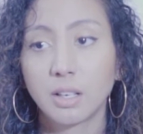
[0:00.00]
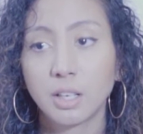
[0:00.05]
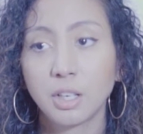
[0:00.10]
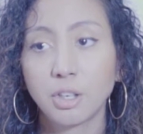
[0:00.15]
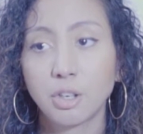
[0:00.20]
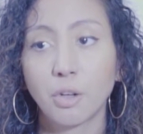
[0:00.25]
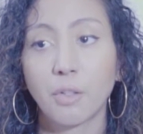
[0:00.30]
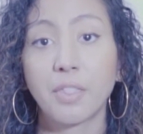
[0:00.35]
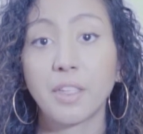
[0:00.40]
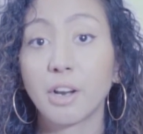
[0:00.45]

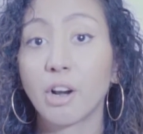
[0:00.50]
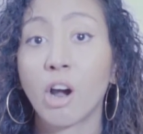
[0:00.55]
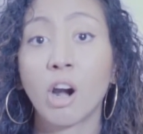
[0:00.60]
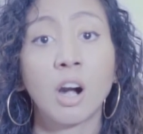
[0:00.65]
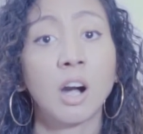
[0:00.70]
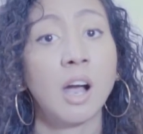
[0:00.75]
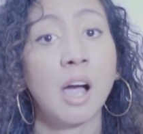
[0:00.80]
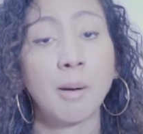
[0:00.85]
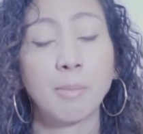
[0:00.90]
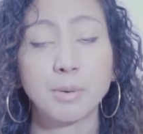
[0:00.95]
there
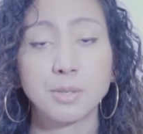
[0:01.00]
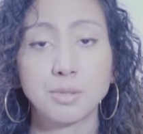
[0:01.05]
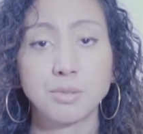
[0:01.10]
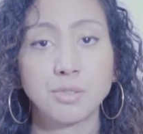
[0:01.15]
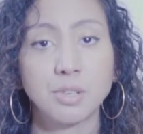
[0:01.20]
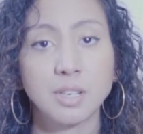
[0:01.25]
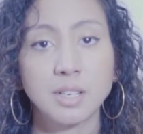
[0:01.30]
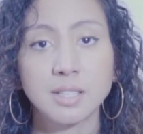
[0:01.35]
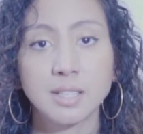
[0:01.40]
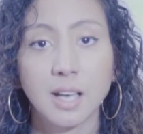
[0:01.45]
are
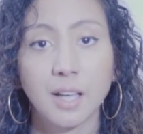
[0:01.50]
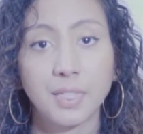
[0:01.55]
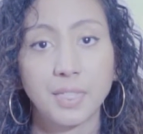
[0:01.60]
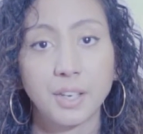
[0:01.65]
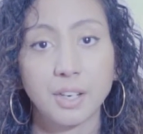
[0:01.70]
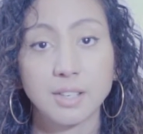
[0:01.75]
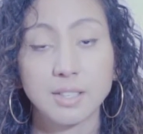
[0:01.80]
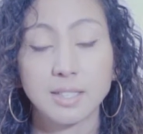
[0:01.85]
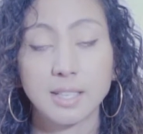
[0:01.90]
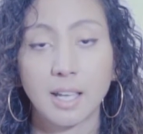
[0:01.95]
opportunities out
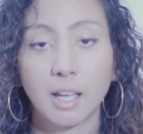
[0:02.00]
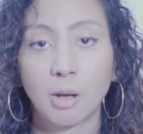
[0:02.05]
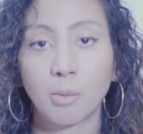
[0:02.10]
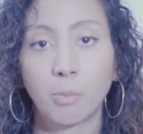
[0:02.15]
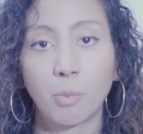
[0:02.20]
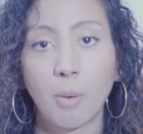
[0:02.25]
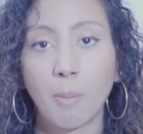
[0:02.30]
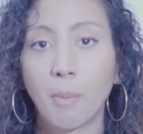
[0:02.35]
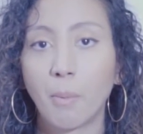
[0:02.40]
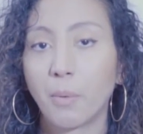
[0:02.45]
there to
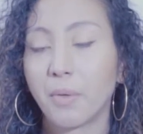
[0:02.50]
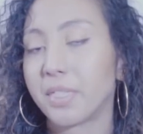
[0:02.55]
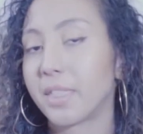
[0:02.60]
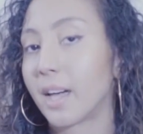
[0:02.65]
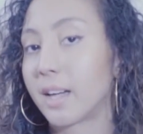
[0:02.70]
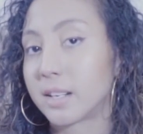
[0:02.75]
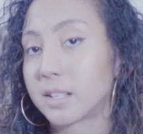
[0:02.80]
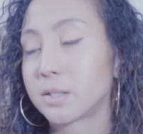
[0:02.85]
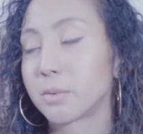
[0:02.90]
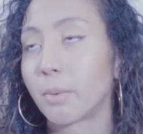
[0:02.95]
help women with
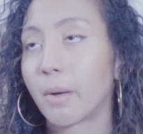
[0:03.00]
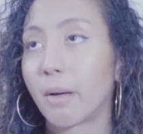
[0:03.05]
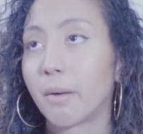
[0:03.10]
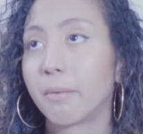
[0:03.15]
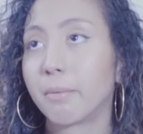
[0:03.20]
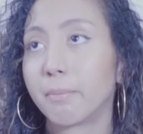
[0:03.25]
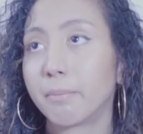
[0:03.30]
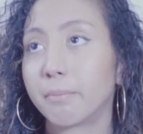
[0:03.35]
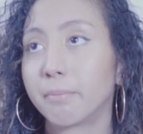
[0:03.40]
that as well.